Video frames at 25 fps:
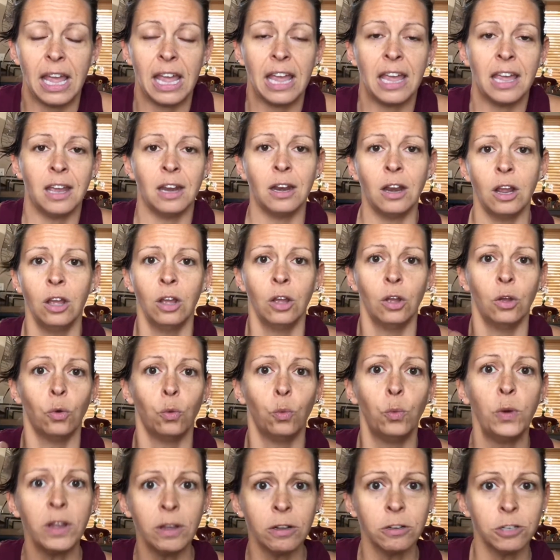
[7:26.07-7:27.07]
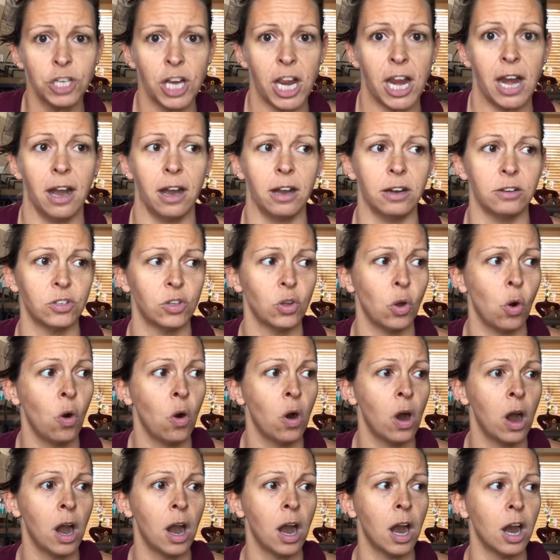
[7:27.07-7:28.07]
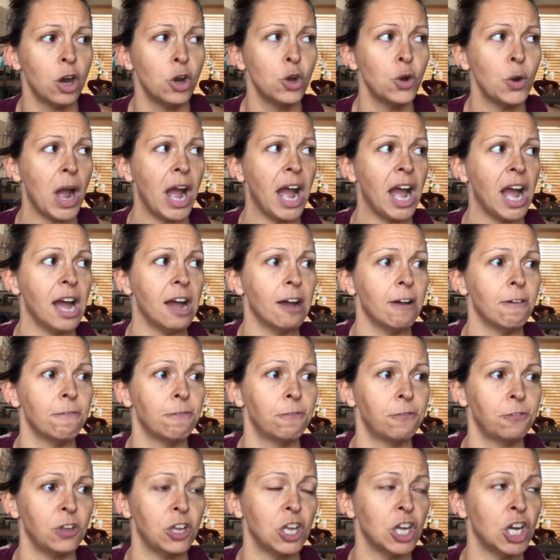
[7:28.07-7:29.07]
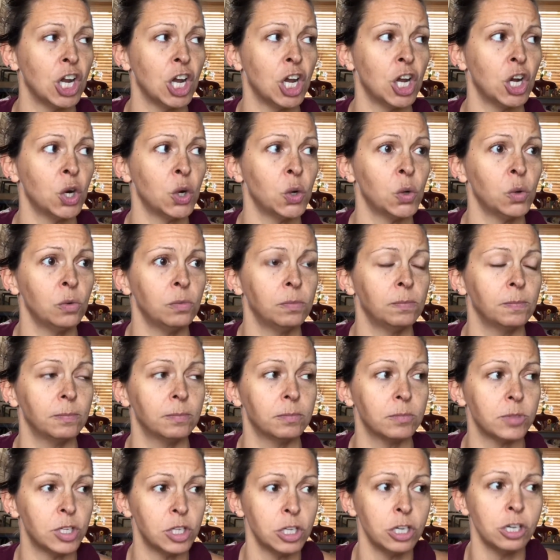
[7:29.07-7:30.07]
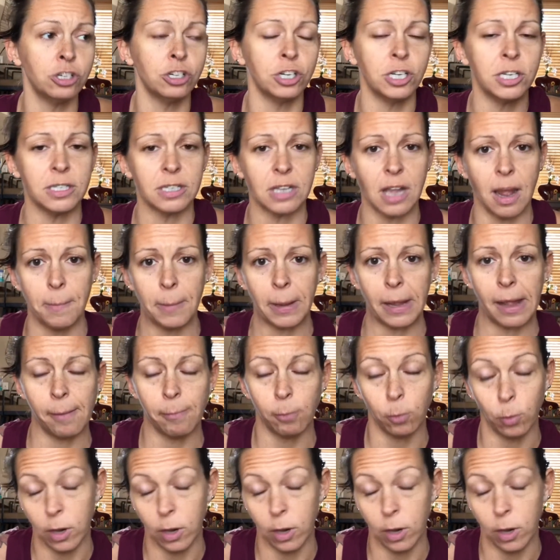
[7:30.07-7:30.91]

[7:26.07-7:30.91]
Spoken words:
in wheelchairs or who have, you know, surgery is coming up.